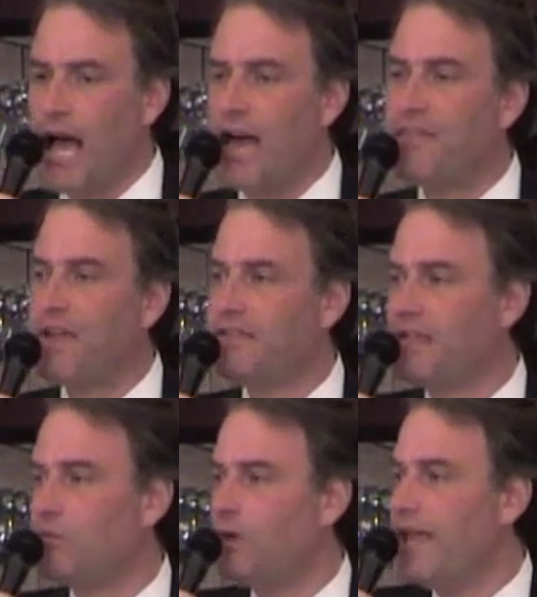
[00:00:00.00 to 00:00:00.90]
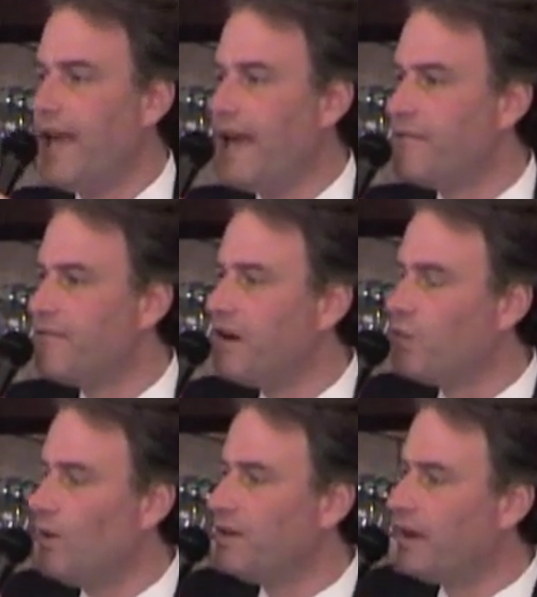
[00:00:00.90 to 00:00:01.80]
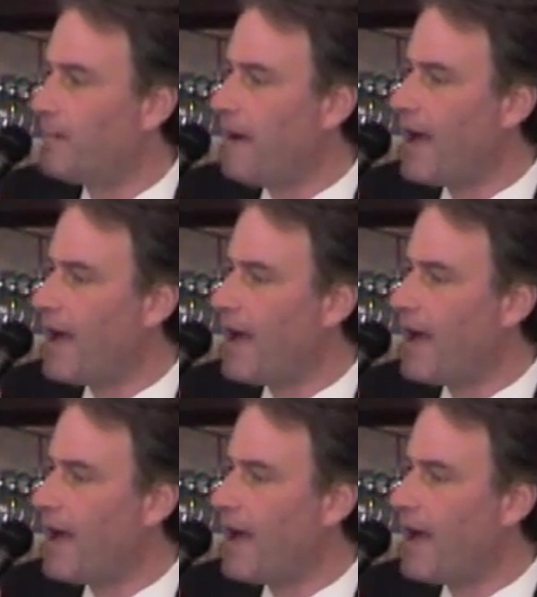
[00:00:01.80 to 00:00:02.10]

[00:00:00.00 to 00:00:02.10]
I think that we have the wind at our